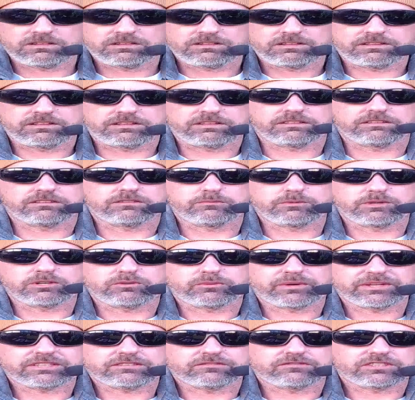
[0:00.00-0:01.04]
In the
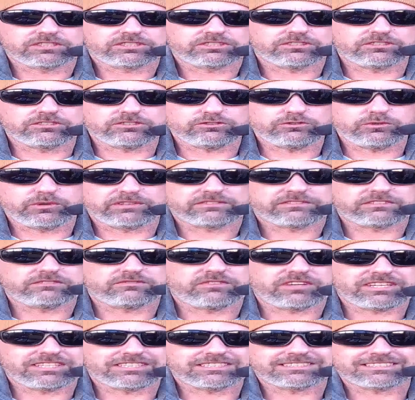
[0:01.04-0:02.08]
middleweight division of UFC
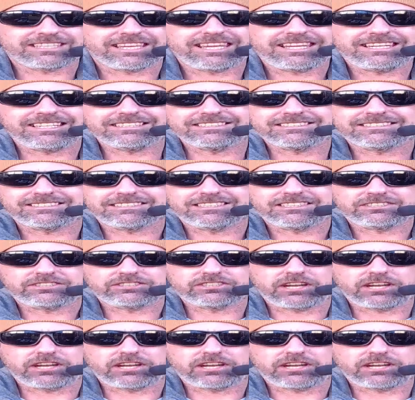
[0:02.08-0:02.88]
Vegas 86,